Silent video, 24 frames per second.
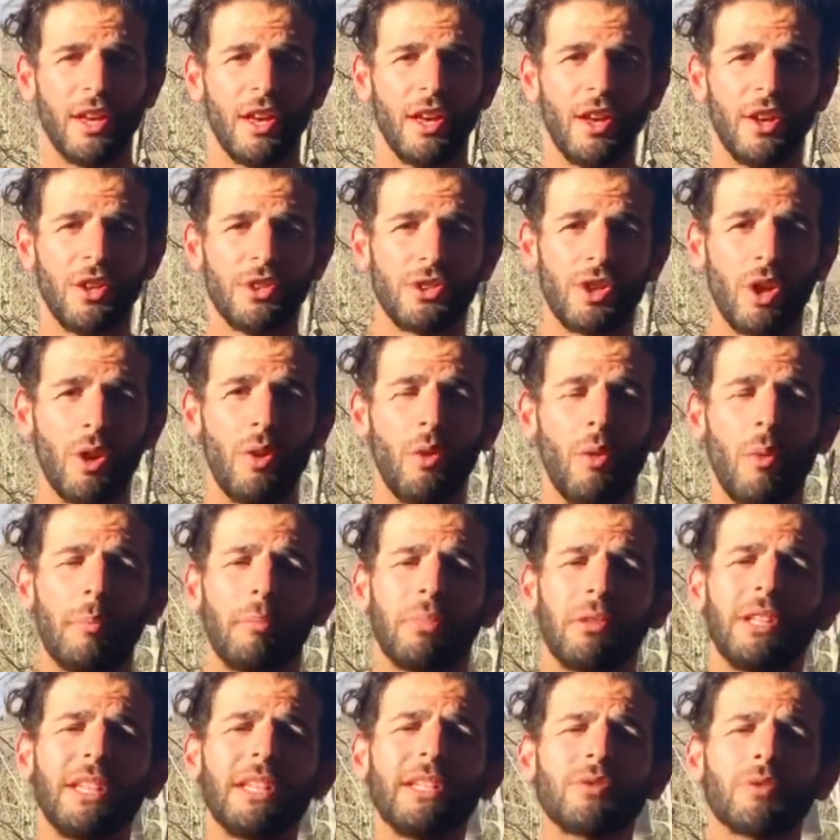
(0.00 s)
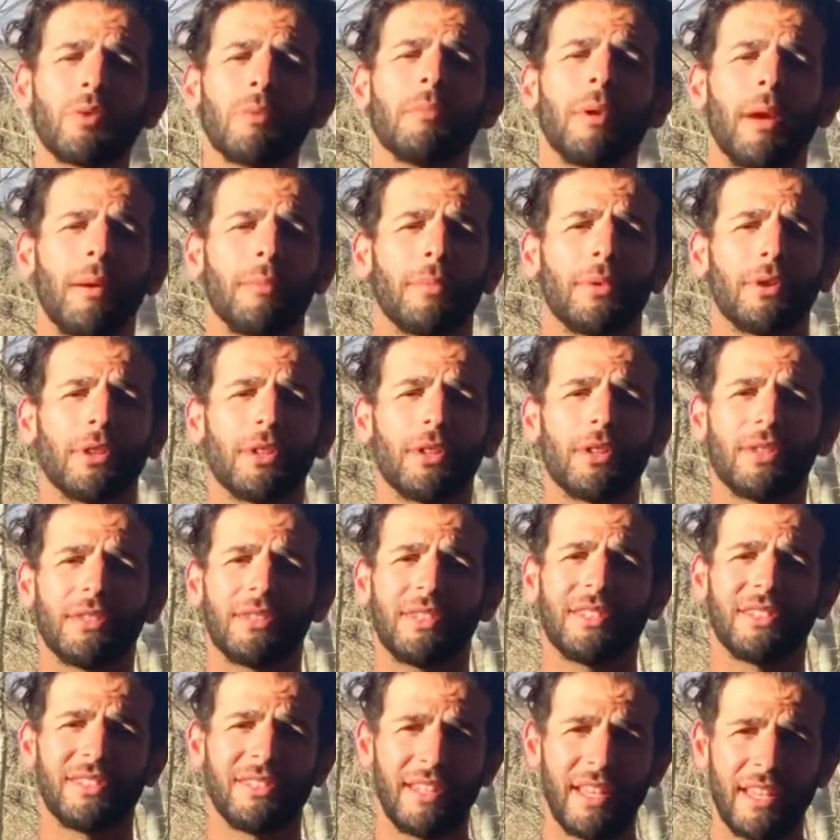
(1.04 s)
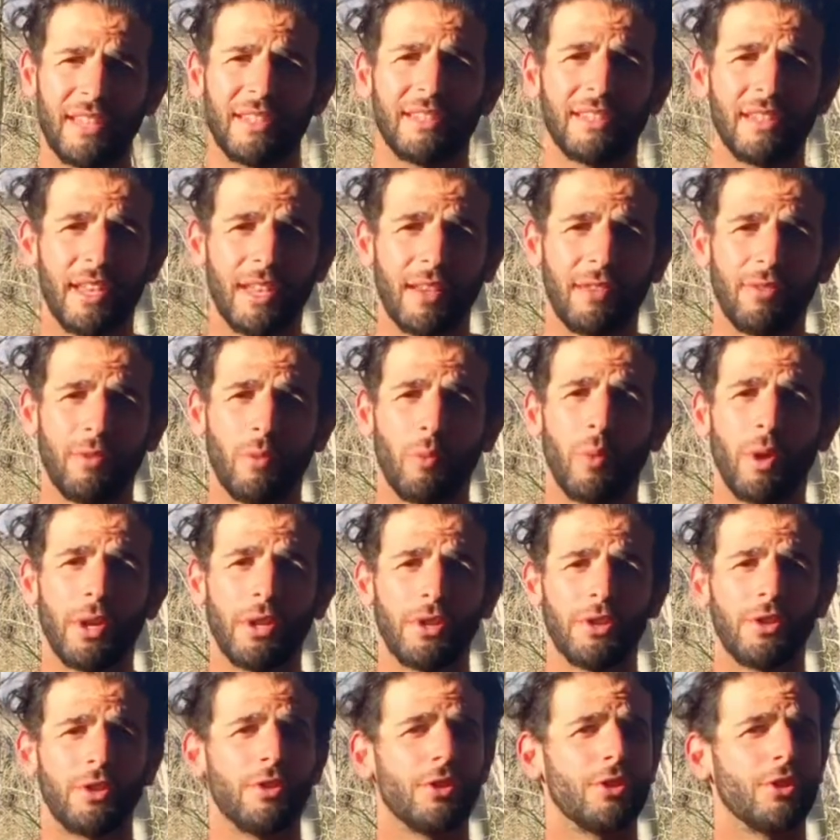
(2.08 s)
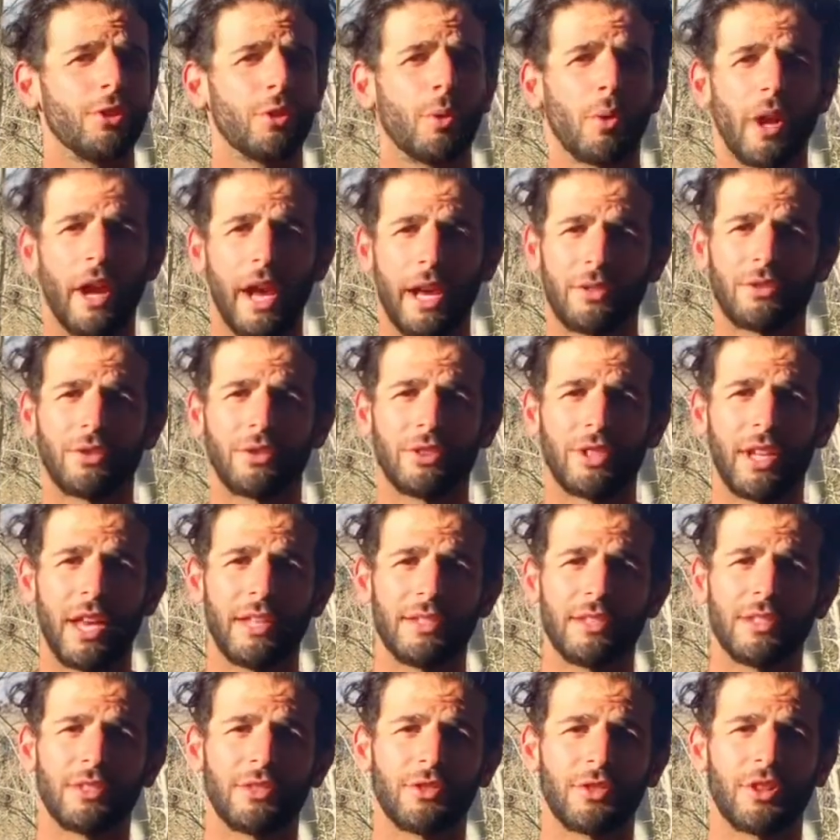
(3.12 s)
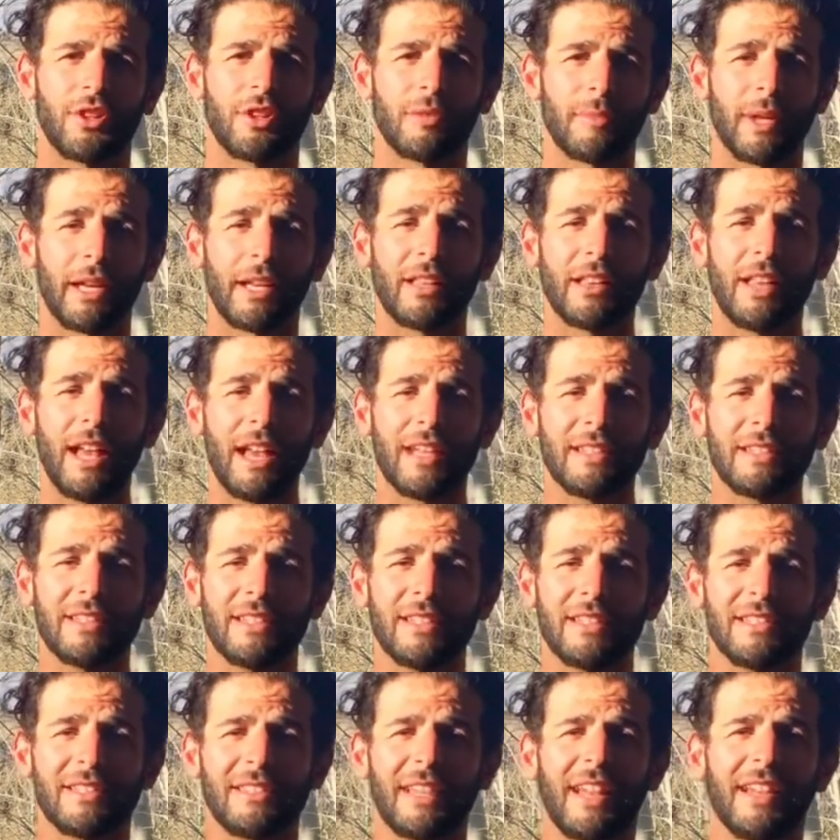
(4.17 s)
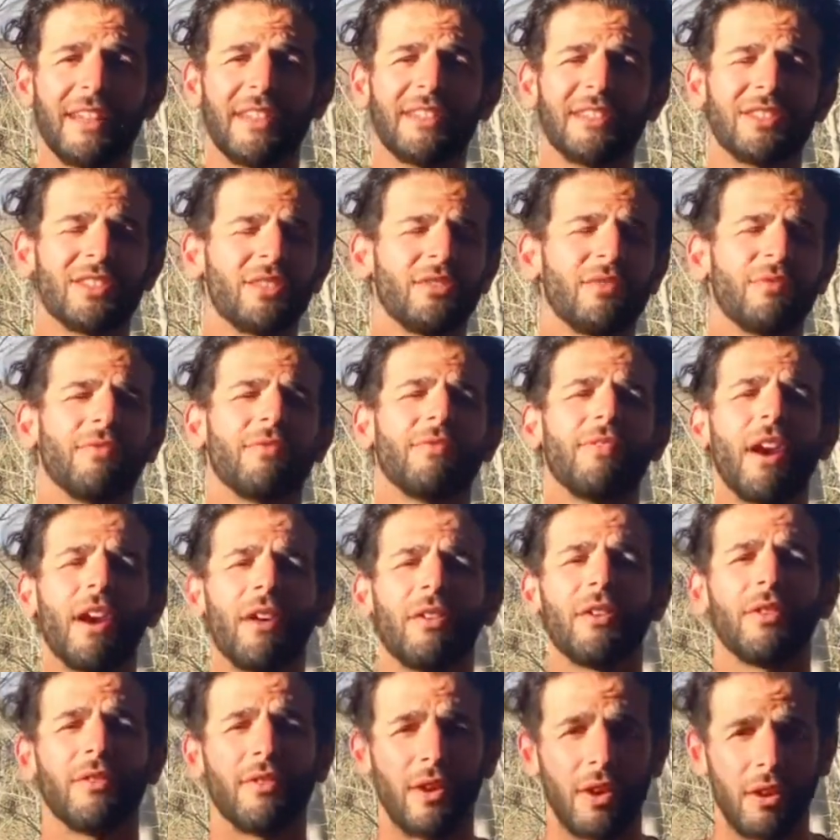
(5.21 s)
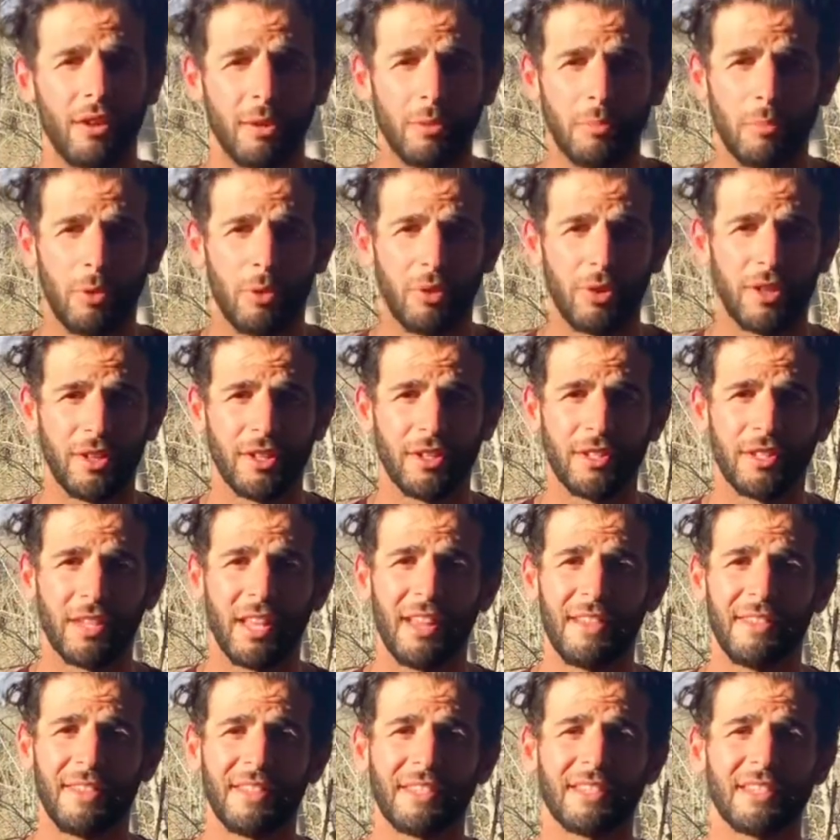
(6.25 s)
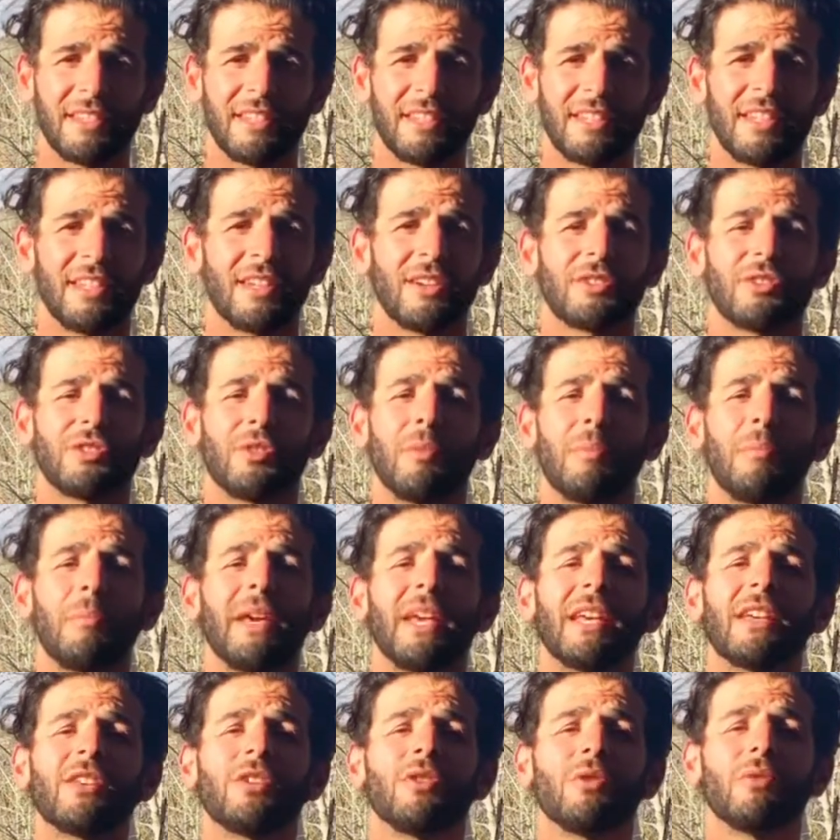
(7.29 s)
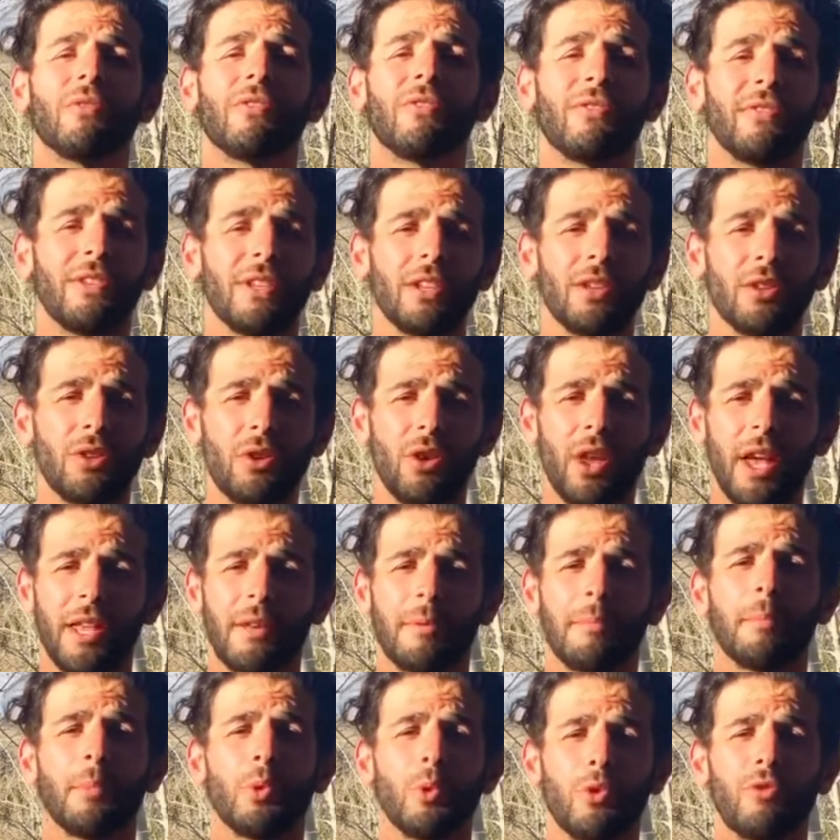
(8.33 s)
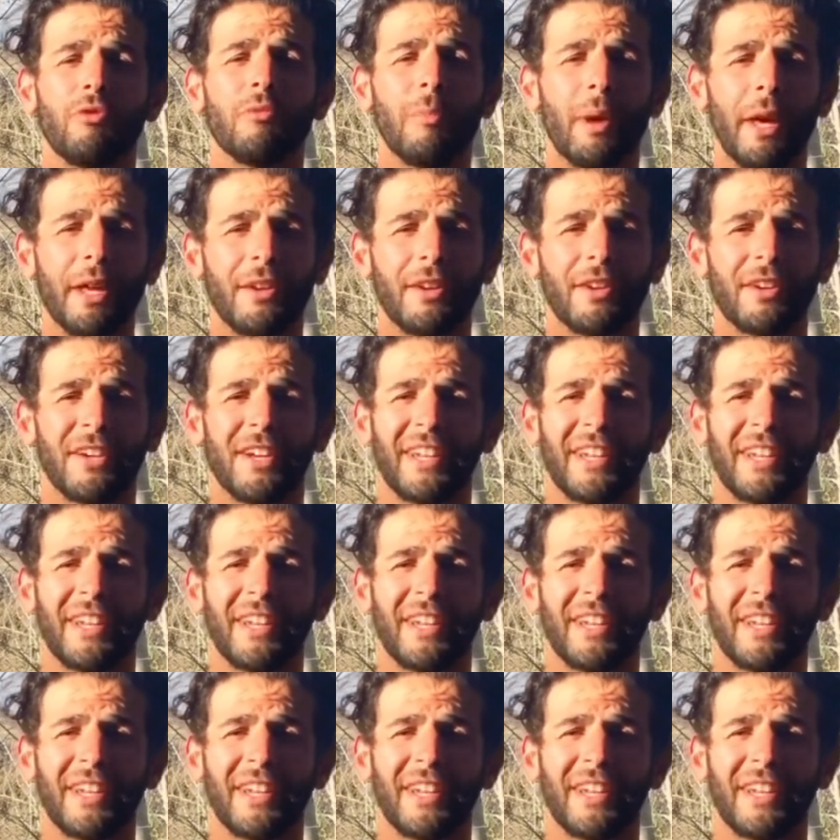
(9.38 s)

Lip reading: So please remember to stay safe when you are exercising during my classes. That is very, very important. This is here to make you feel and move better.